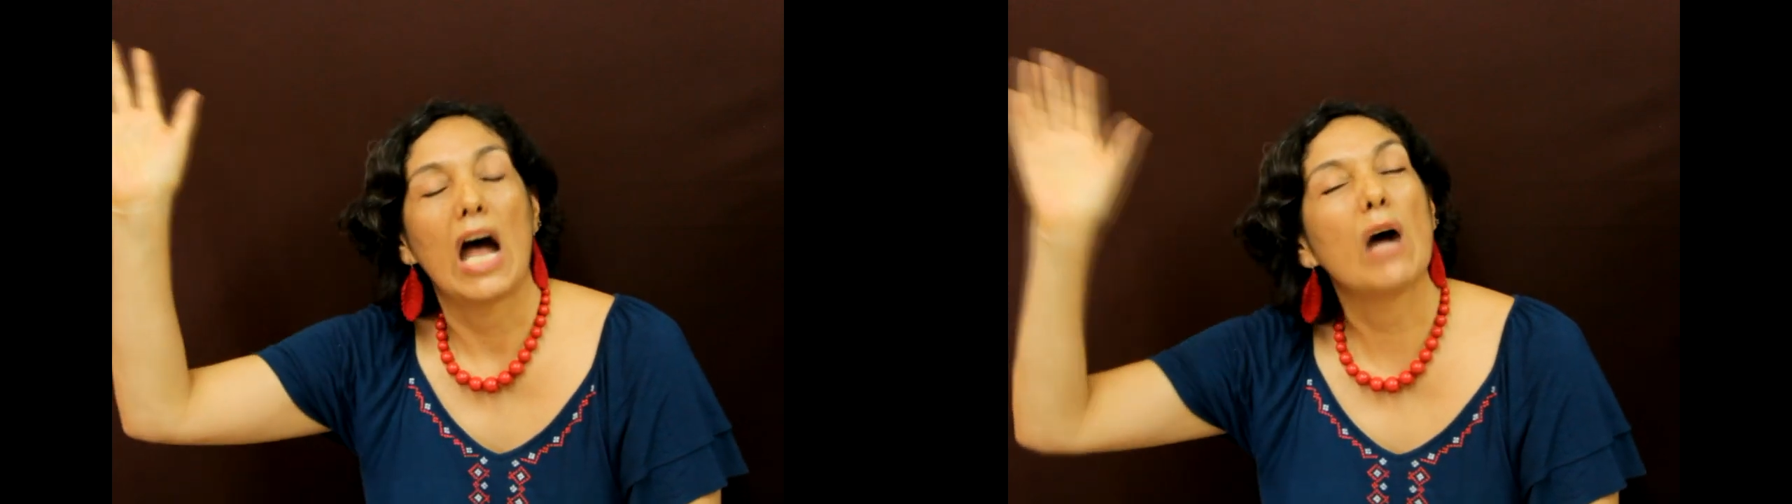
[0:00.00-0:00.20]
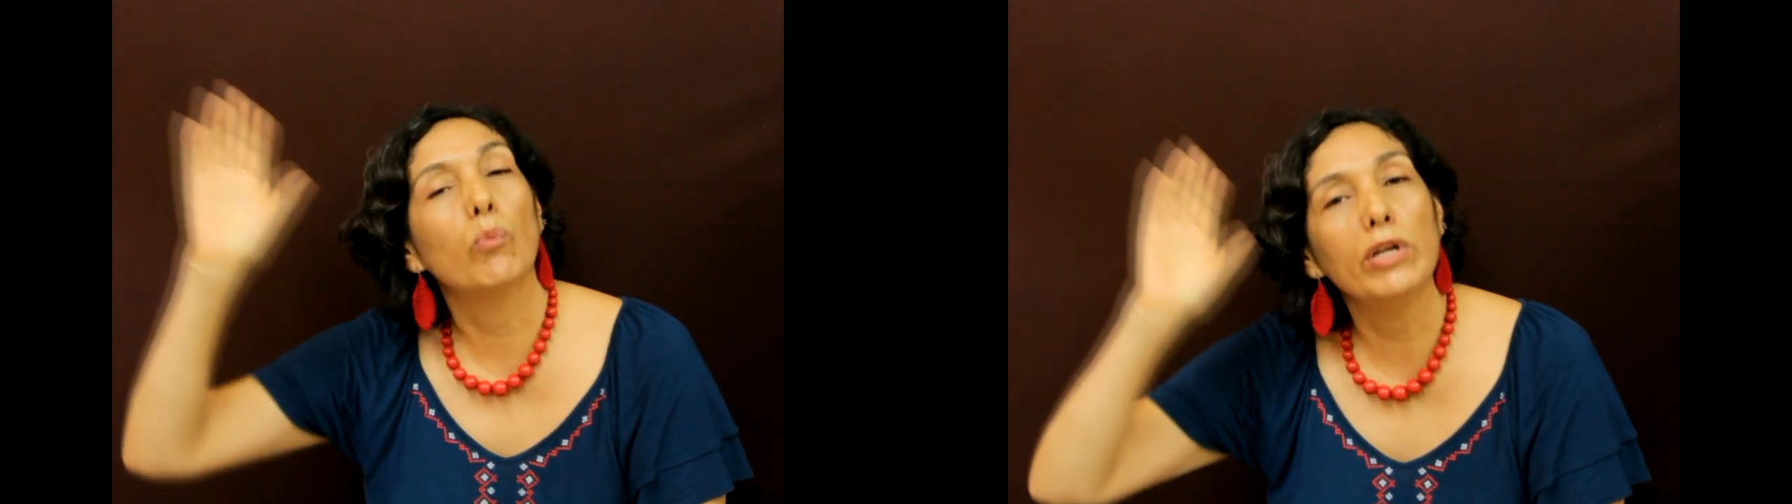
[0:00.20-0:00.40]

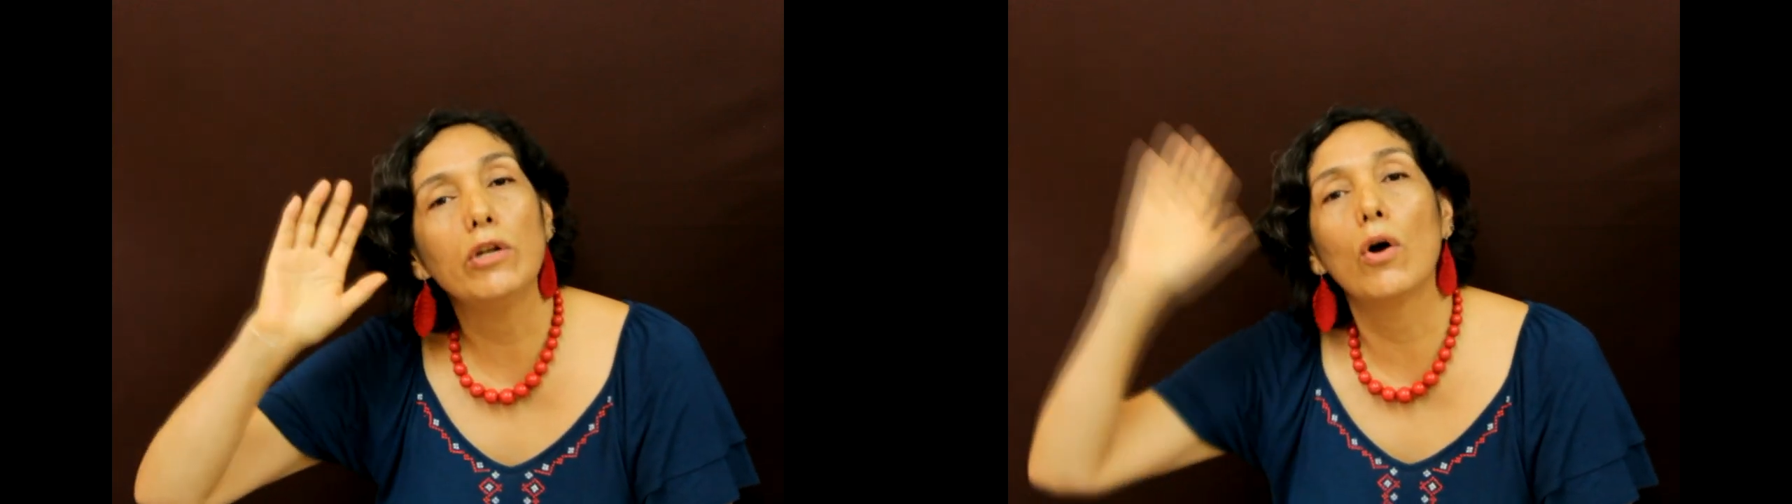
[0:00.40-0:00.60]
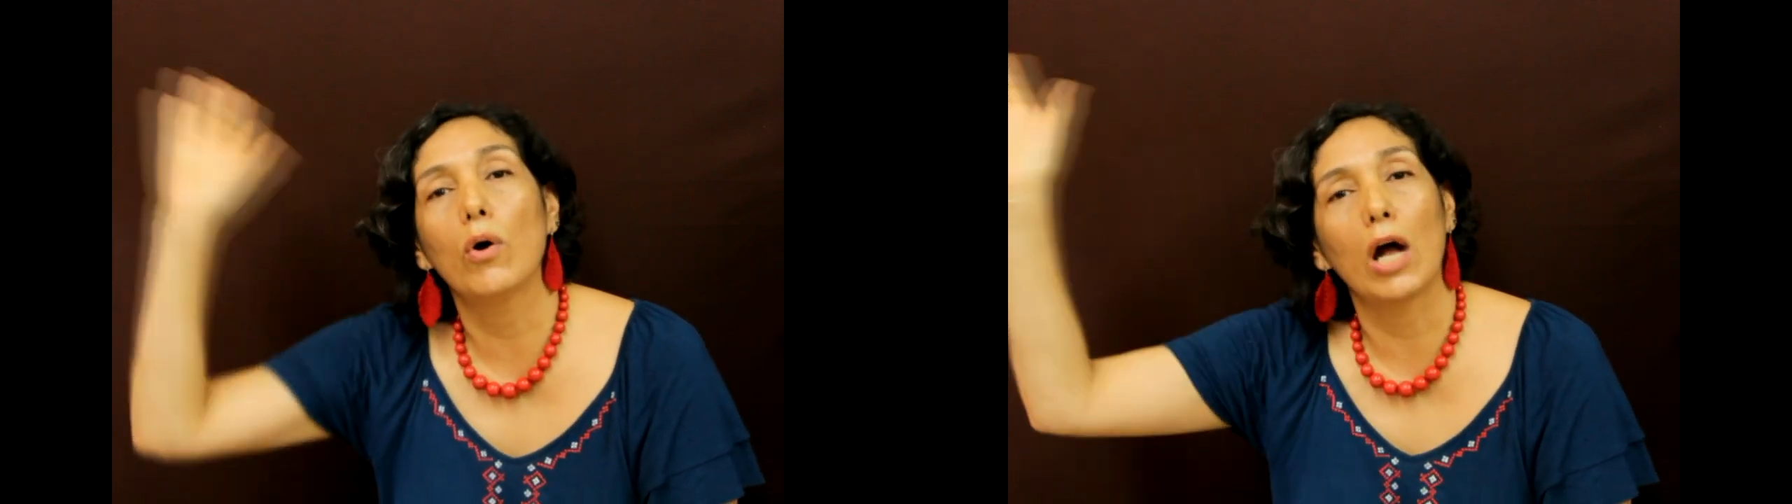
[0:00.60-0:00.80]
And we
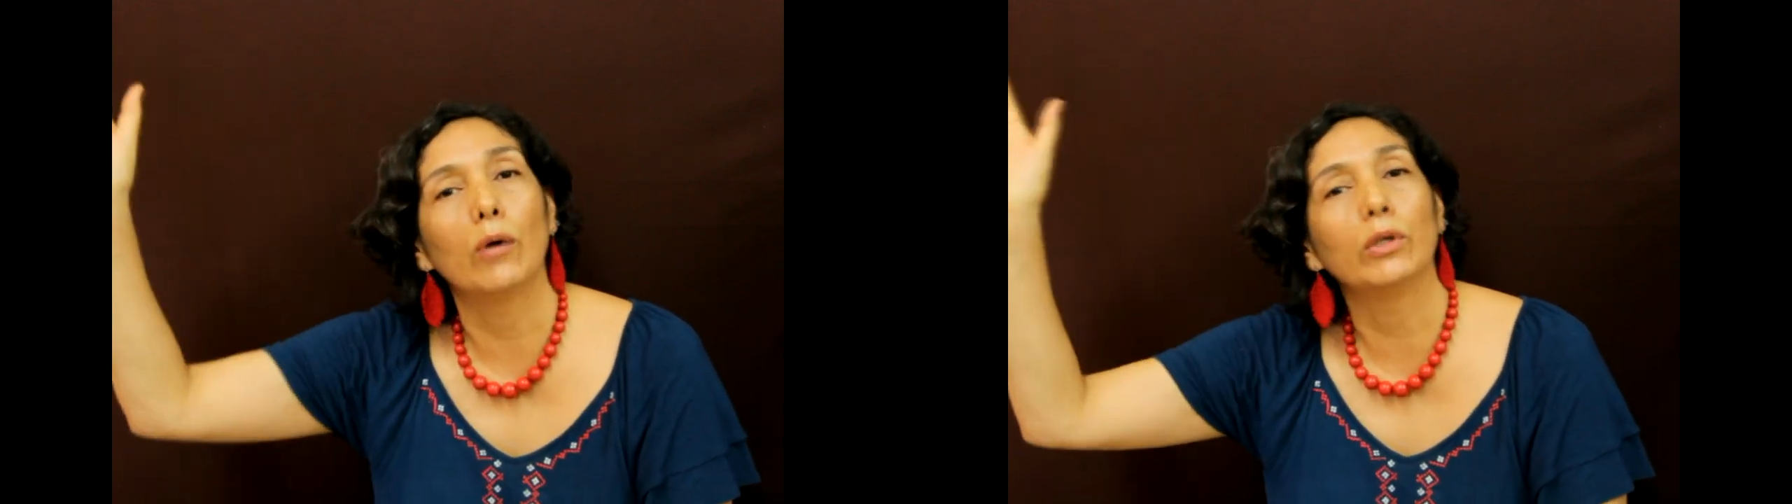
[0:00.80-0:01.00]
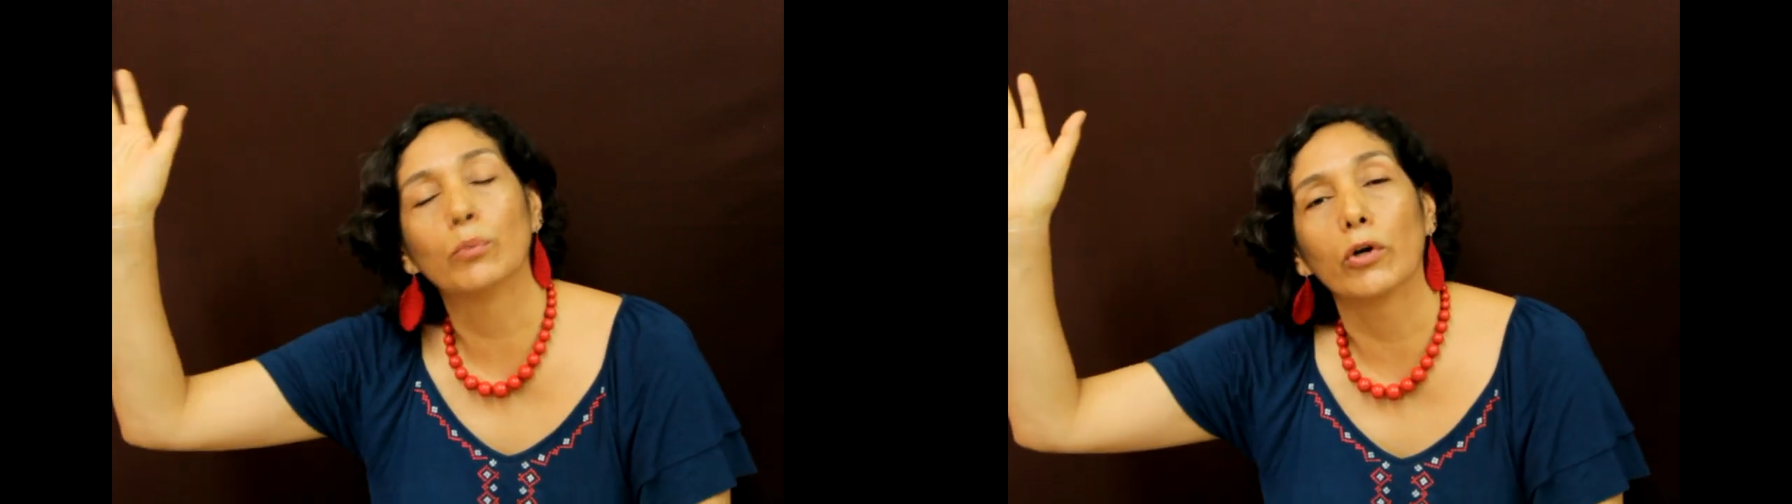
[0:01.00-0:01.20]
know
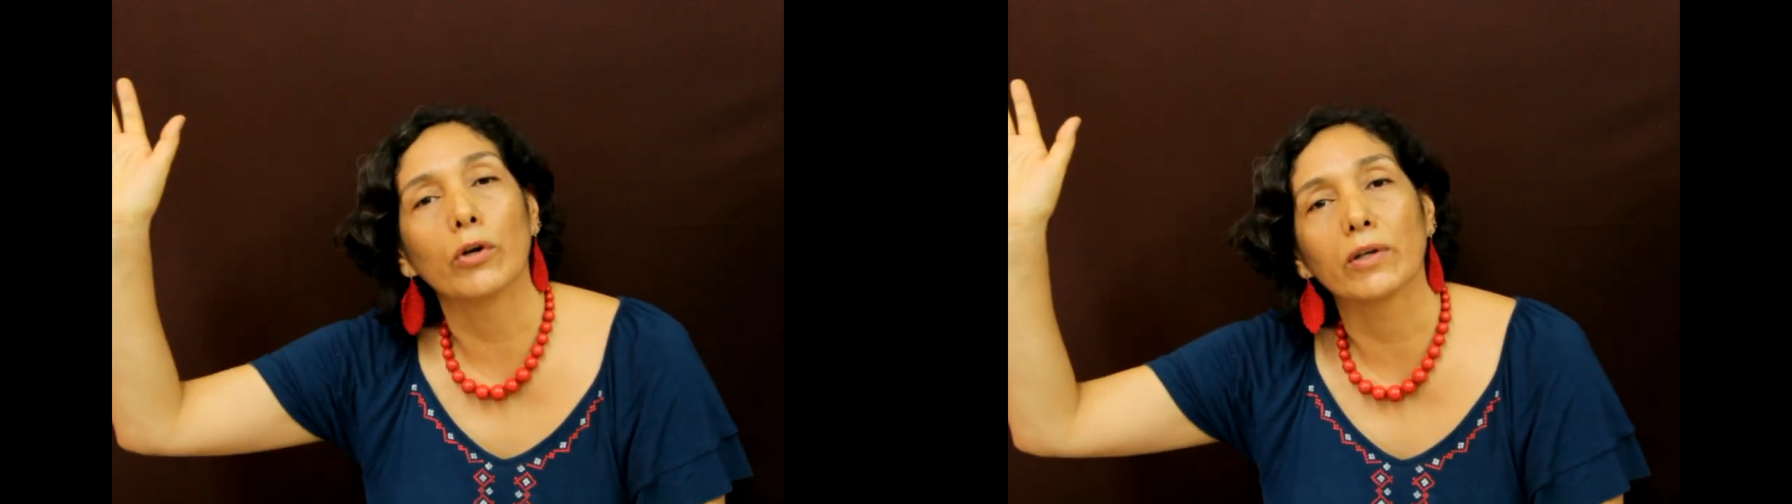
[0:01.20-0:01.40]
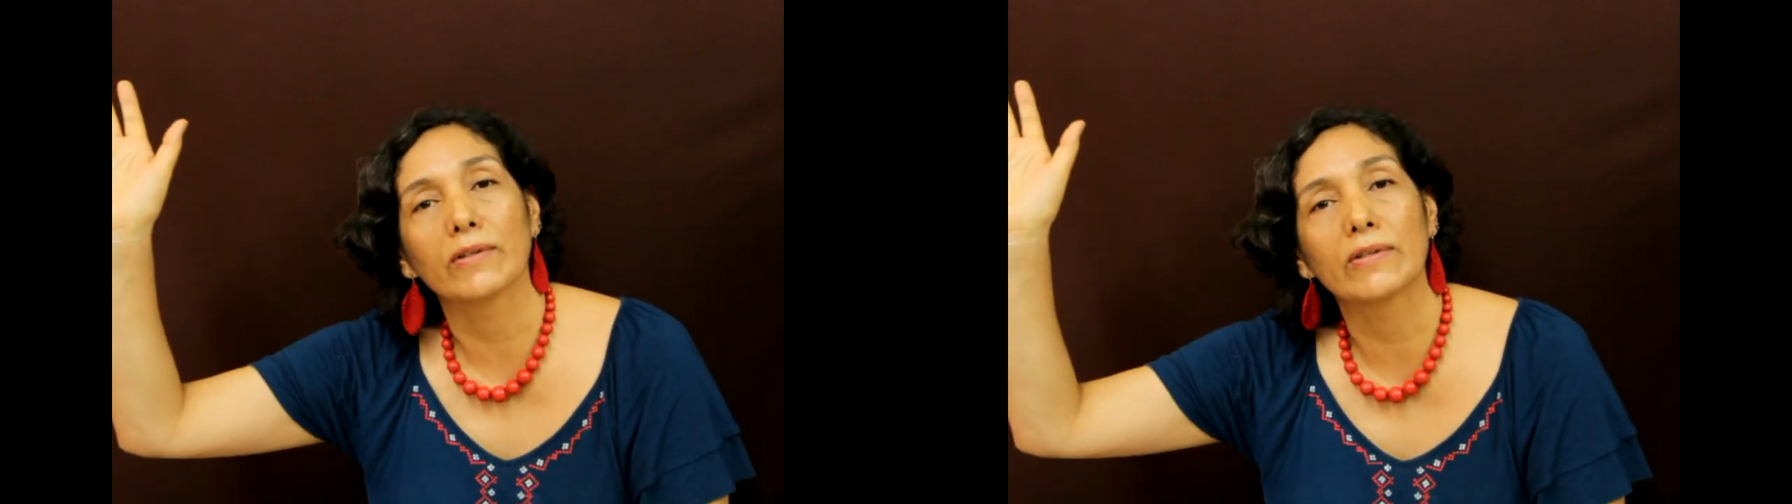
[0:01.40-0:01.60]
how it
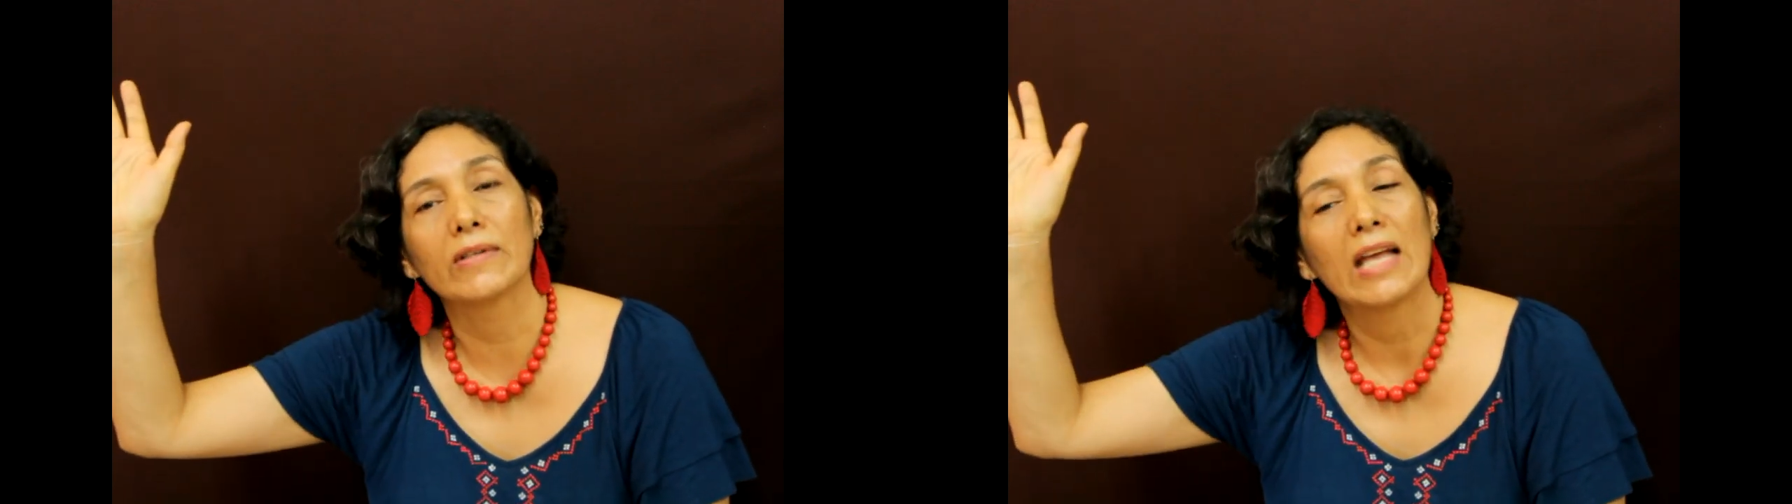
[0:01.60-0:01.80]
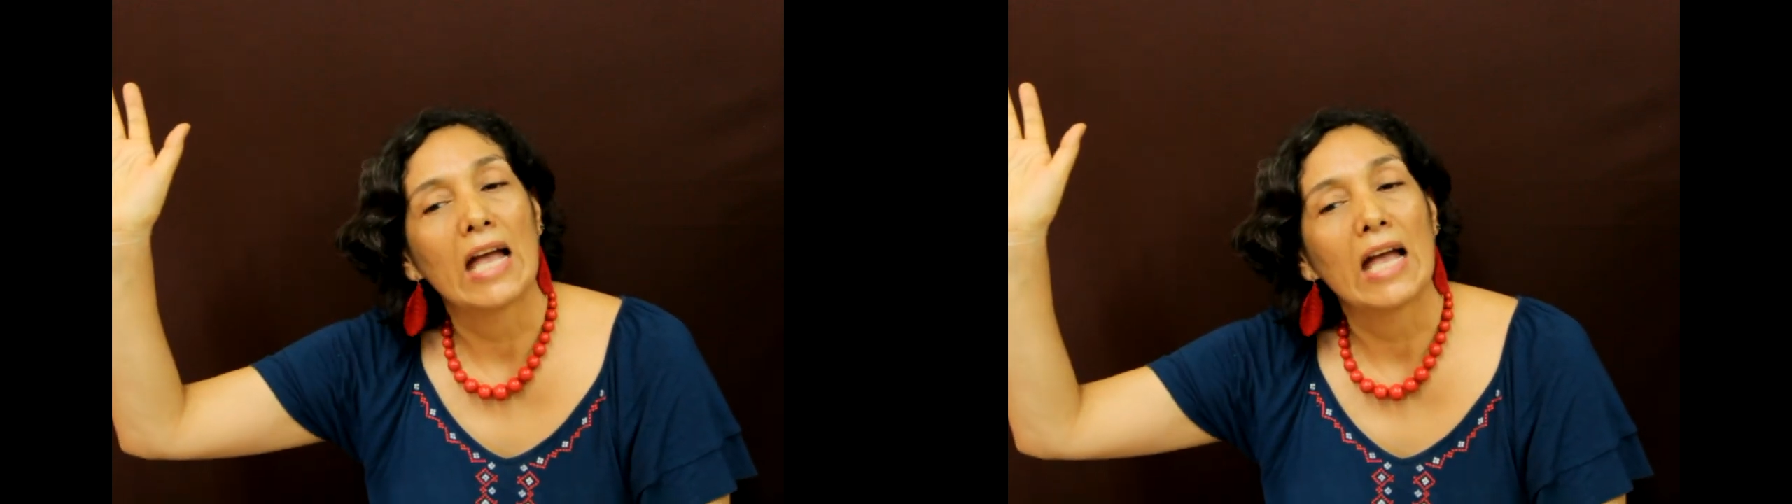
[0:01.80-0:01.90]
works.